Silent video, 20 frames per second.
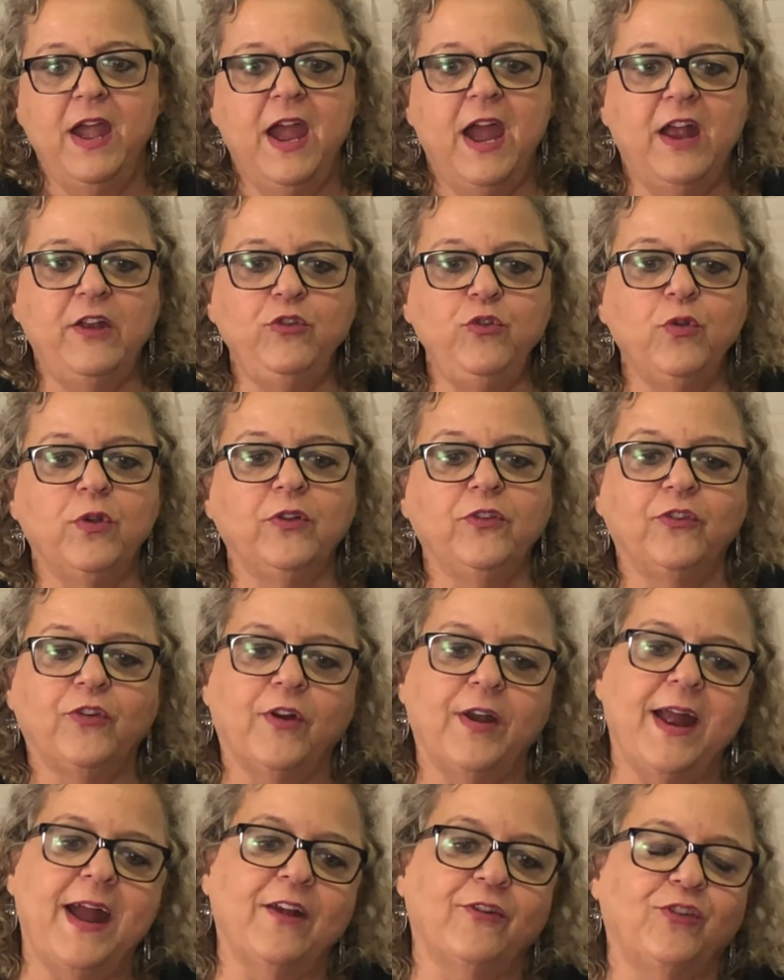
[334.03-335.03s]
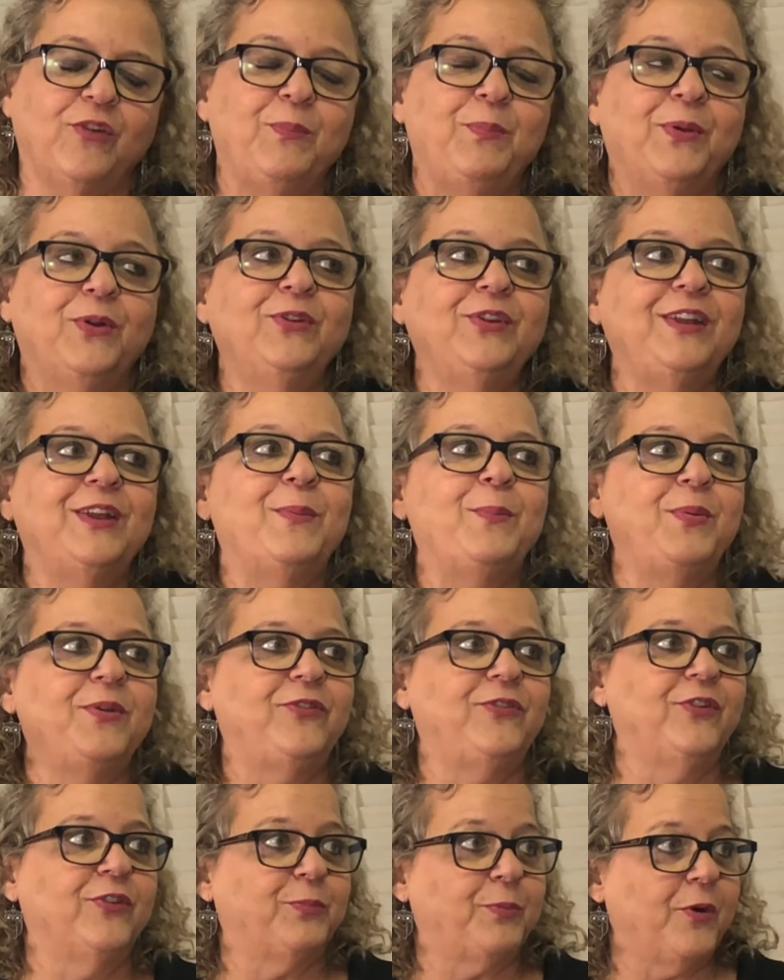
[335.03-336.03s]
And you can start actually building a
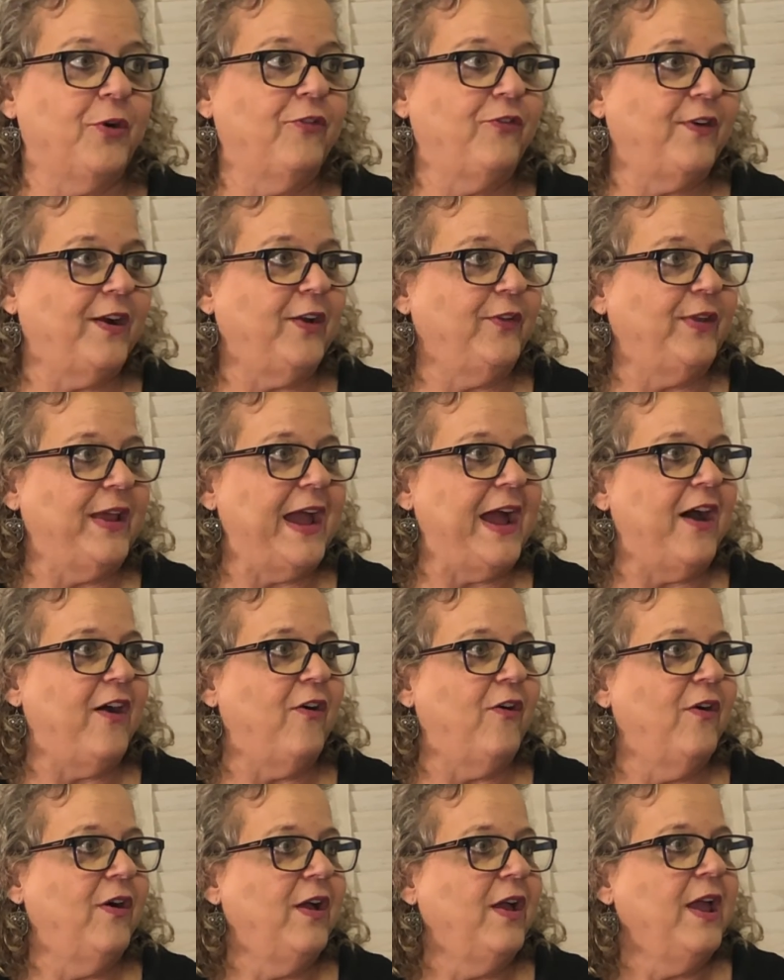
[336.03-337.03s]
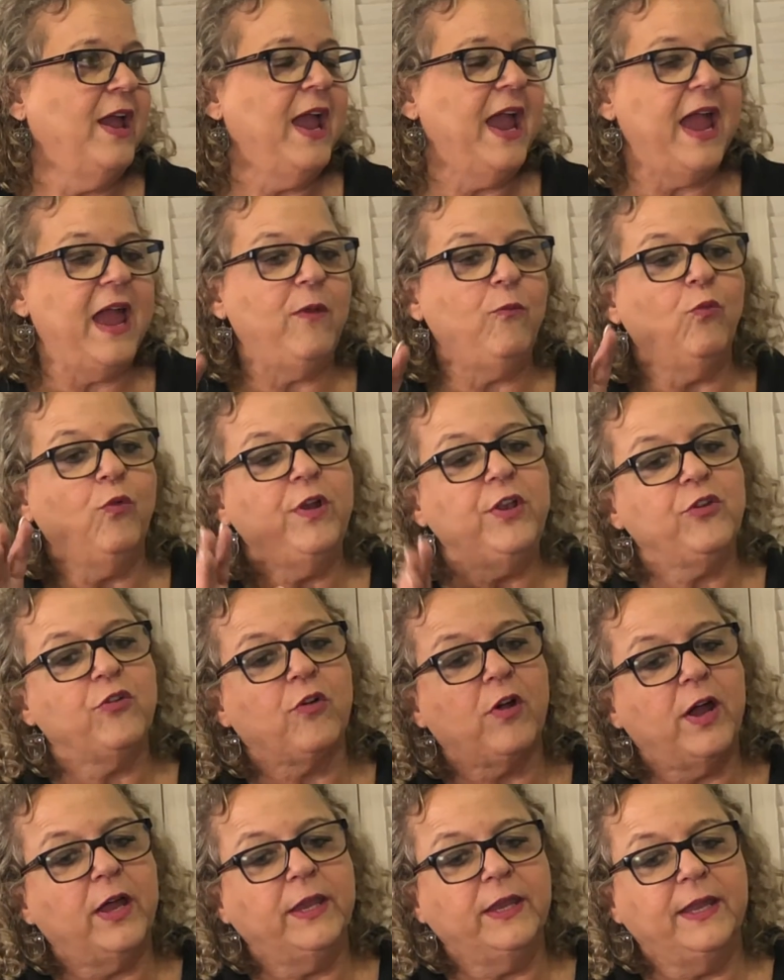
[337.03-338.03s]
business profile now. And when
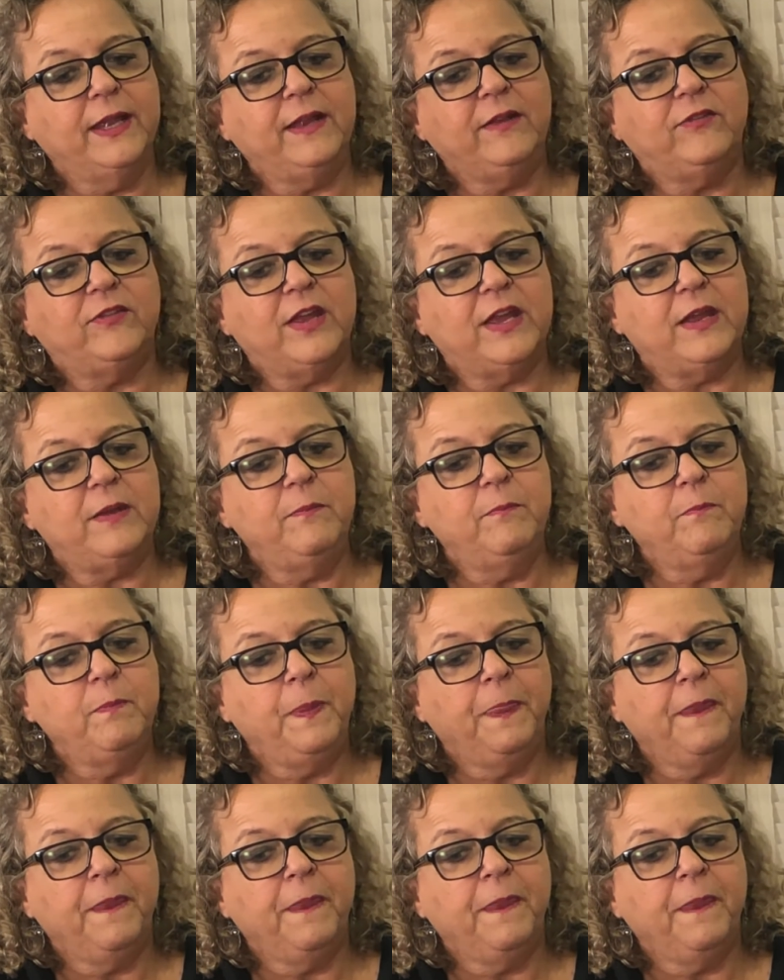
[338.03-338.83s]
you're on LinkedIn,